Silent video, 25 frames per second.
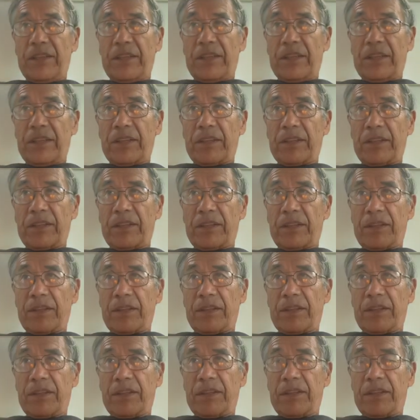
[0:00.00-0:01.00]
that
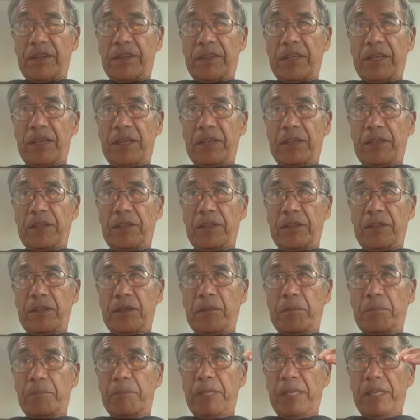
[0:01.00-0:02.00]
state
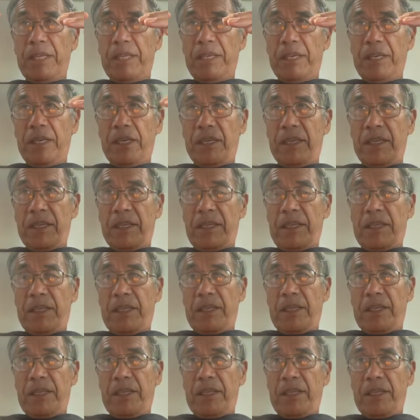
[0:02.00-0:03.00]
of being,
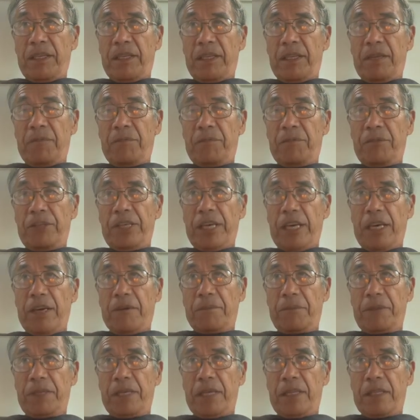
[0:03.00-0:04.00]
if we
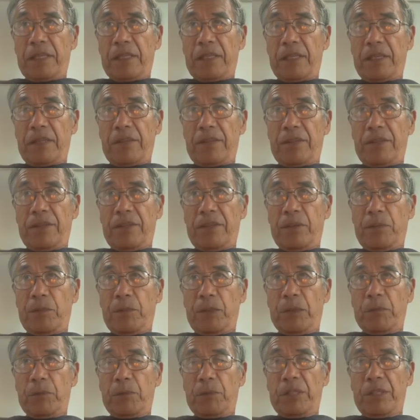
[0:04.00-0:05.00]
have that, then
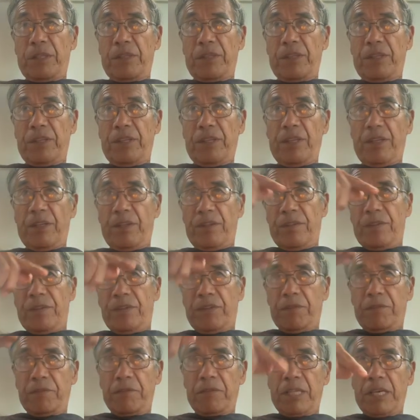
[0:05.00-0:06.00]
what we see is
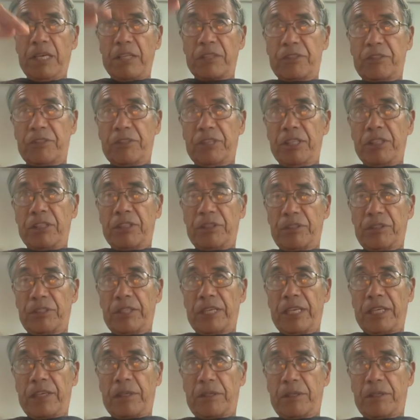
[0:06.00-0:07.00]
the fluctuation,
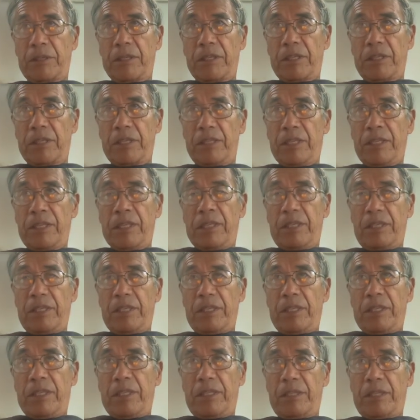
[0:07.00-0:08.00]
like
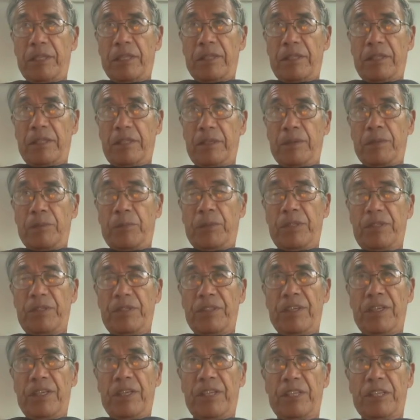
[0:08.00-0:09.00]
we
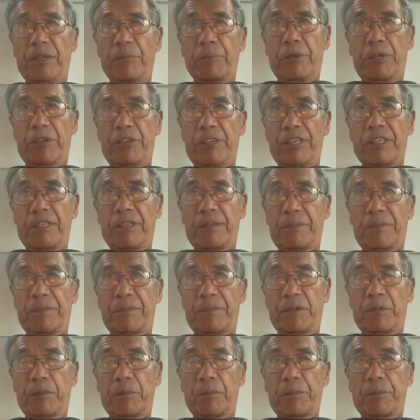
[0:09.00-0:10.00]
see in the mirror
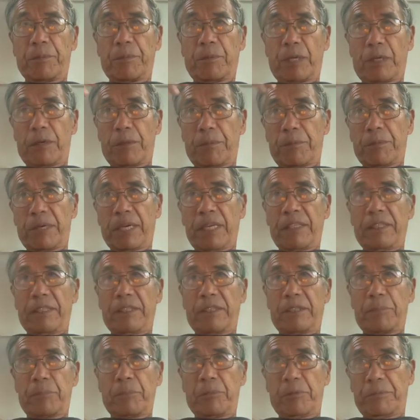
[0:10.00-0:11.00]
of our
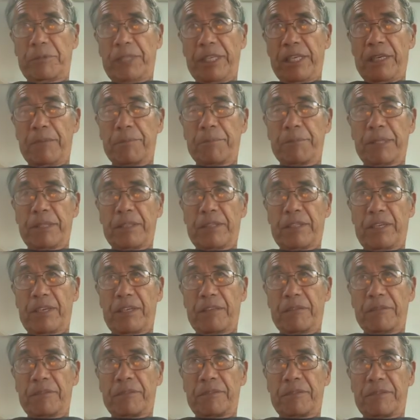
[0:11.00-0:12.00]
minds moving up and
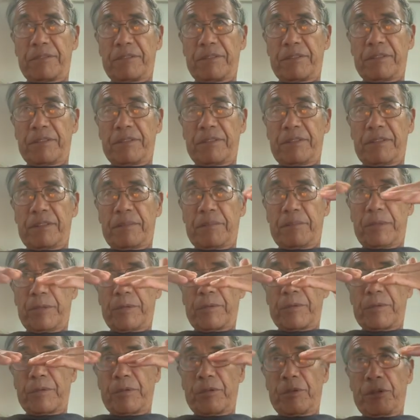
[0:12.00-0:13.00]
down.
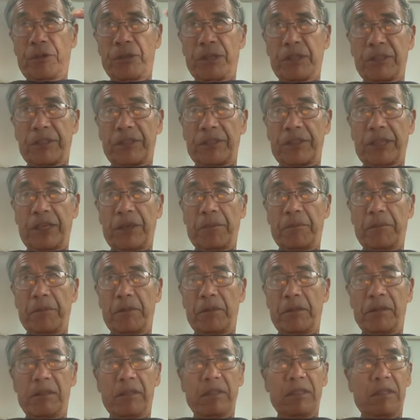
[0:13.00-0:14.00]
Because you are
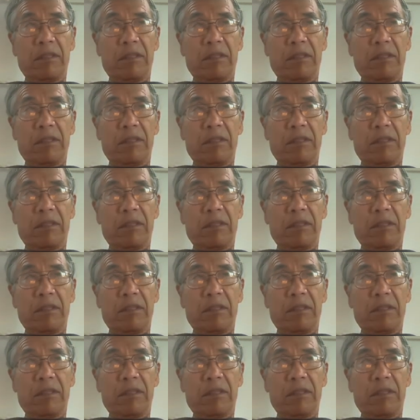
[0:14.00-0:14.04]
stable,